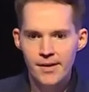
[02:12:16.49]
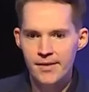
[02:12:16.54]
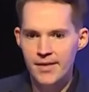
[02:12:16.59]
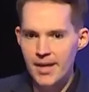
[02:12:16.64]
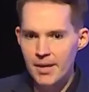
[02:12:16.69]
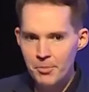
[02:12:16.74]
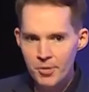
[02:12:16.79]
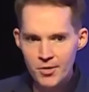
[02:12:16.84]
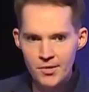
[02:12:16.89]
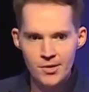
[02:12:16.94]

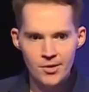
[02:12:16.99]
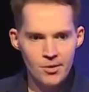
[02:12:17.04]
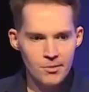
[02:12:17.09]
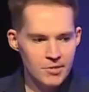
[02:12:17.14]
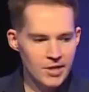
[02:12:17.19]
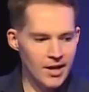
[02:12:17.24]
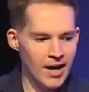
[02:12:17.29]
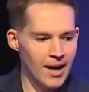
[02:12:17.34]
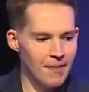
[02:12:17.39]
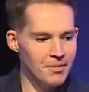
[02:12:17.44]
They
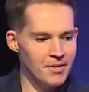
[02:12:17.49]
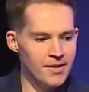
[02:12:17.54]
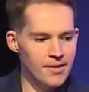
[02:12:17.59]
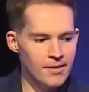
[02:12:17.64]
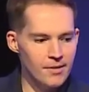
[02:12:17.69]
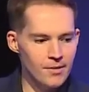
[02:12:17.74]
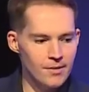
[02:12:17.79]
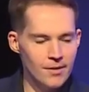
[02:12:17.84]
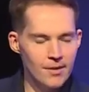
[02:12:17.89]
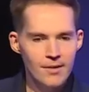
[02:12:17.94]
presumed
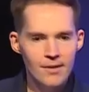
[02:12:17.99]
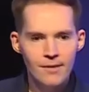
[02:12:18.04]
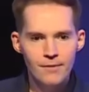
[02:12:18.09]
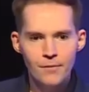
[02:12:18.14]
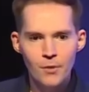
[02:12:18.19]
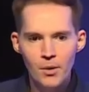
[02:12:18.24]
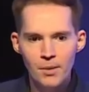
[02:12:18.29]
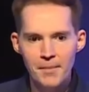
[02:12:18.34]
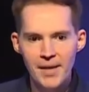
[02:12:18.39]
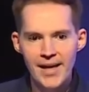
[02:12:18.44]
competence
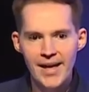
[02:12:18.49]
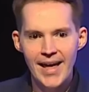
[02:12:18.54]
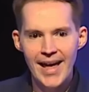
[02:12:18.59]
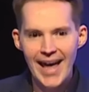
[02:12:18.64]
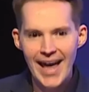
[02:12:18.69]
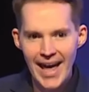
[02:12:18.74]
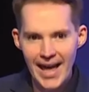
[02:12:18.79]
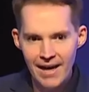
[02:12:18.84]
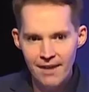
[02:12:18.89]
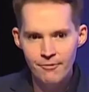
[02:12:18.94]
for me
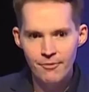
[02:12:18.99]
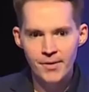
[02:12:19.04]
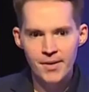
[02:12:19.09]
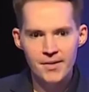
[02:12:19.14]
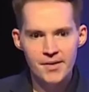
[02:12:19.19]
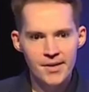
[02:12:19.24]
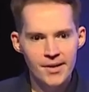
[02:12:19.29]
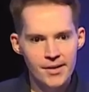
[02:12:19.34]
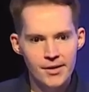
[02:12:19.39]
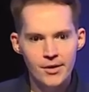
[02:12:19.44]
every
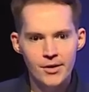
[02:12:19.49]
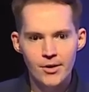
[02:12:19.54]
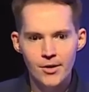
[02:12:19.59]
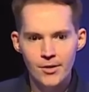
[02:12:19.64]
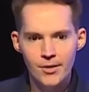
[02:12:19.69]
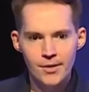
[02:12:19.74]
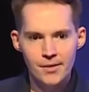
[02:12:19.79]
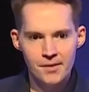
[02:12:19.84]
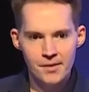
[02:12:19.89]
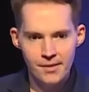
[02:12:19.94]

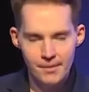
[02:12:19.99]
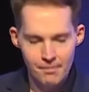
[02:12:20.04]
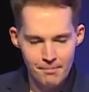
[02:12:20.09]
single